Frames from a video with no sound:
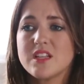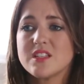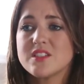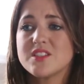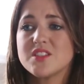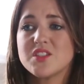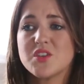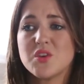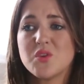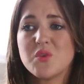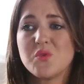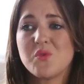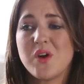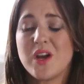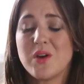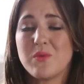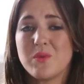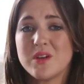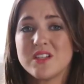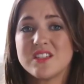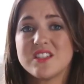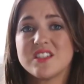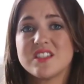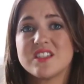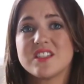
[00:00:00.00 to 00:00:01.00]
So I
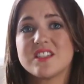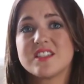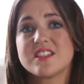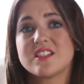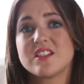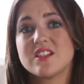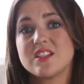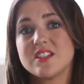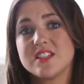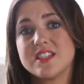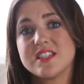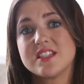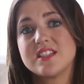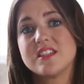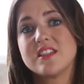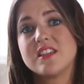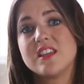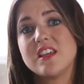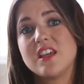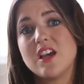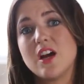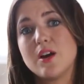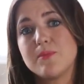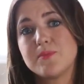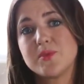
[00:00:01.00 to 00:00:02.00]
wanted to discuss
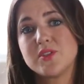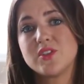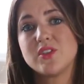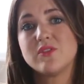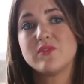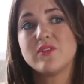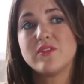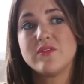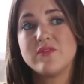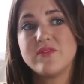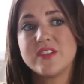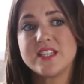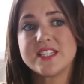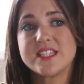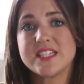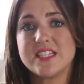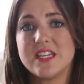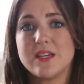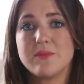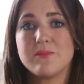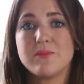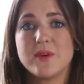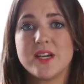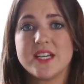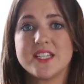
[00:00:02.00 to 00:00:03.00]
the option of
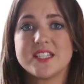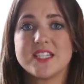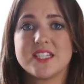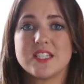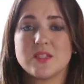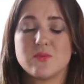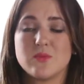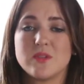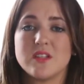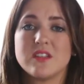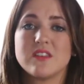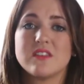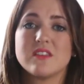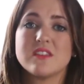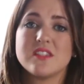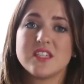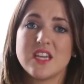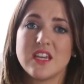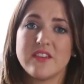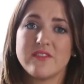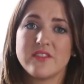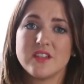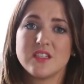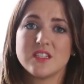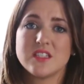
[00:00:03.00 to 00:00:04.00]
Invisalign braces with
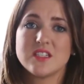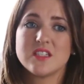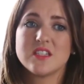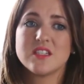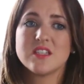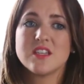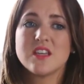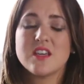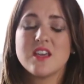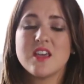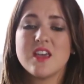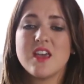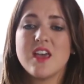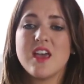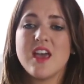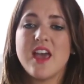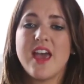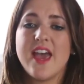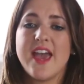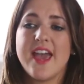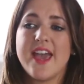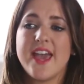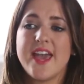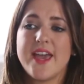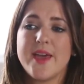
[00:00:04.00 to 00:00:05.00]
David.
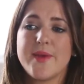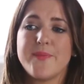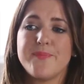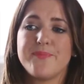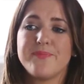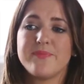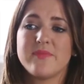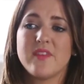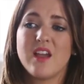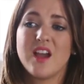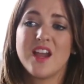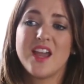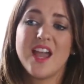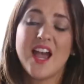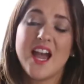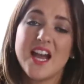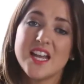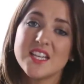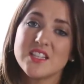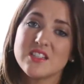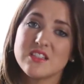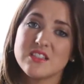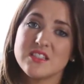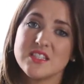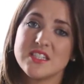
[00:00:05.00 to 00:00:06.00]
I
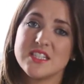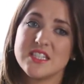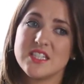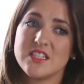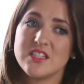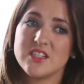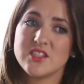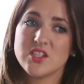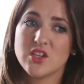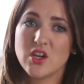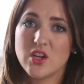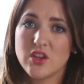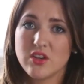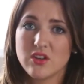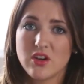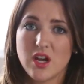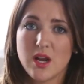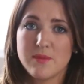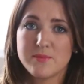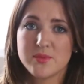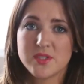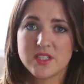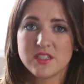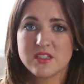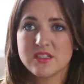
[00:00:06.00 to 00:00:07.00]
had considered other
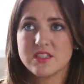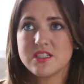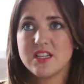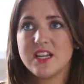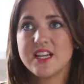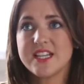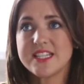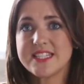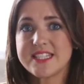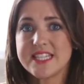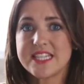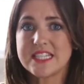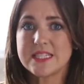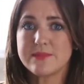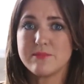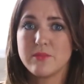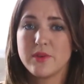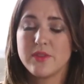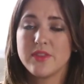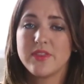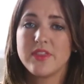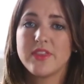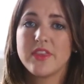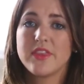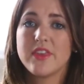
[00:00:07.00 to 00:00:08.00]
options like 6
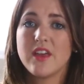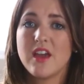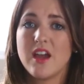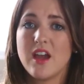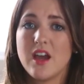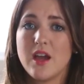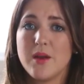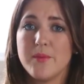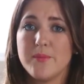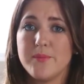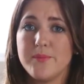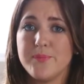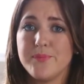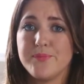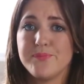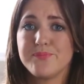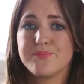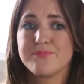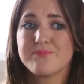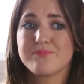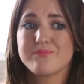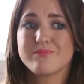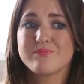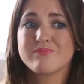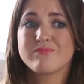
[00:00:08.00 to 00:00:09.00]
month
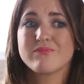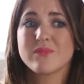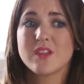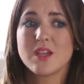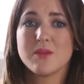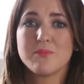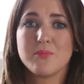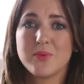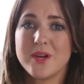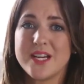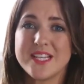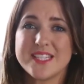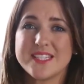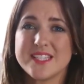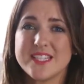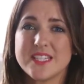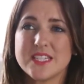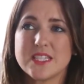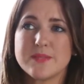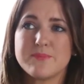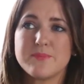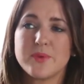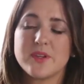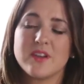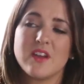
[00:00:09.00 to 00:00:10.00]

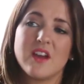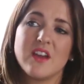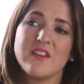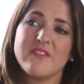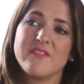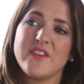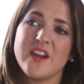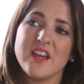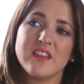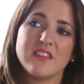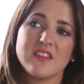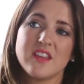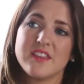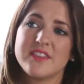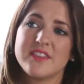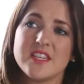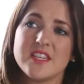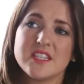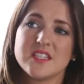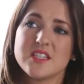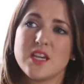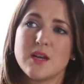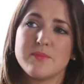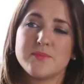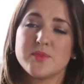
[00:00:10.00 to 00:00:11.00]
braces, but I found
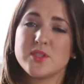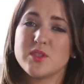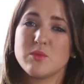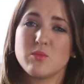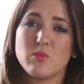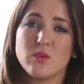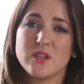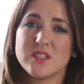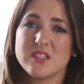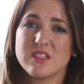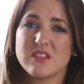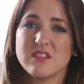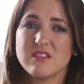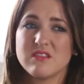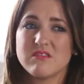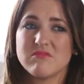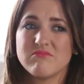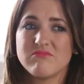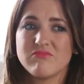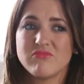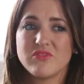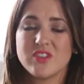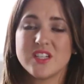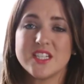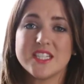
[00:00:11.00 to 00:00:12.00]
this option wasn't
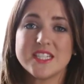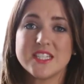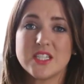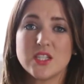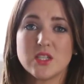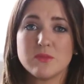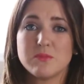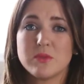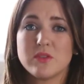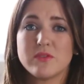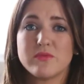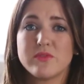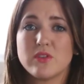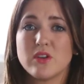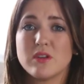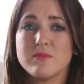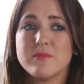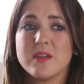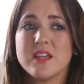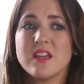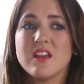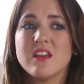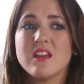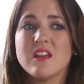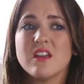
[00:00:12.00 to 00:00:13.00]
really suitable for
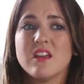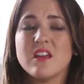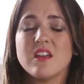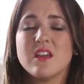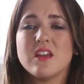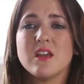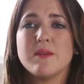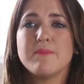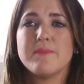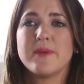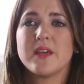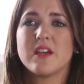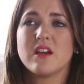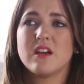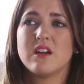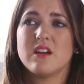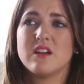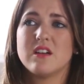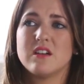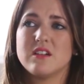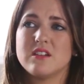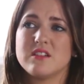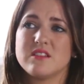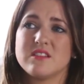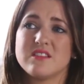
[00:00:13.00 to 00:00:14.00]
me
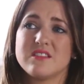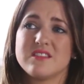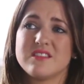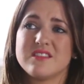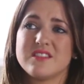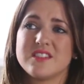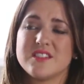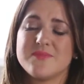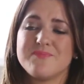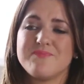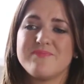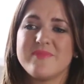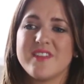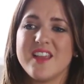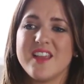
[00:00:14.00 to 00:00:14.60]
because